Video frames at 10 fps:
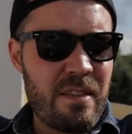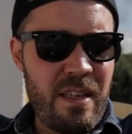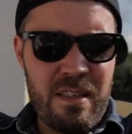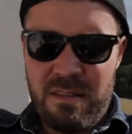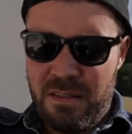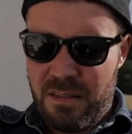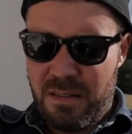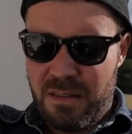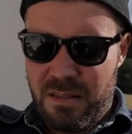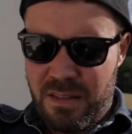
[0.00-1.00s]
That's
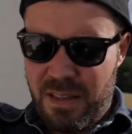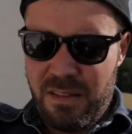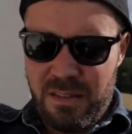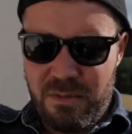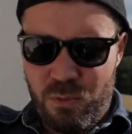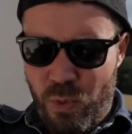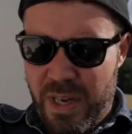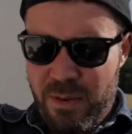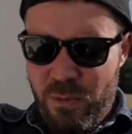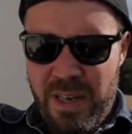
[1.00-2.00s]
still
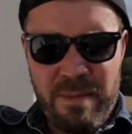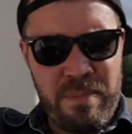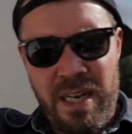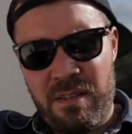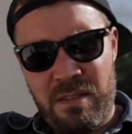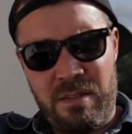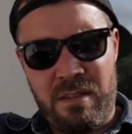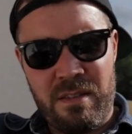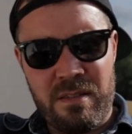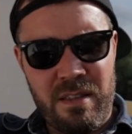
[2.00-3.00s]
way, way better
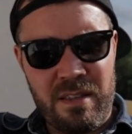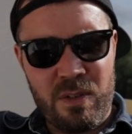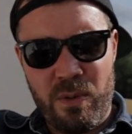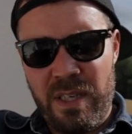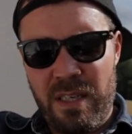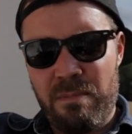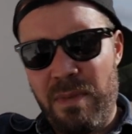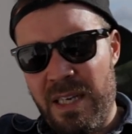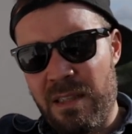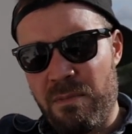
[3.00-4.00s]
than, than going in and
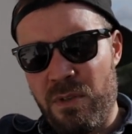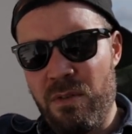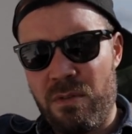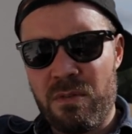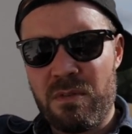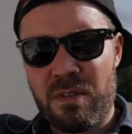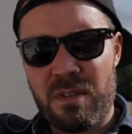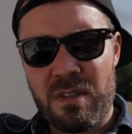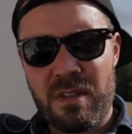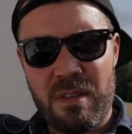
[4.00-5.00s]
buying them new.
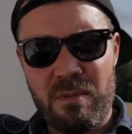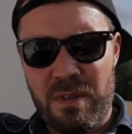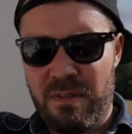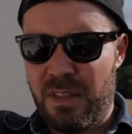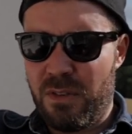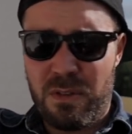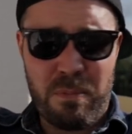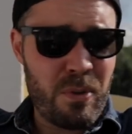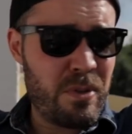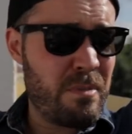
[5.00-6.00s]
One thing you're
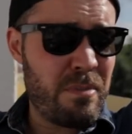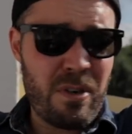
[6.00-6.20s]
supporting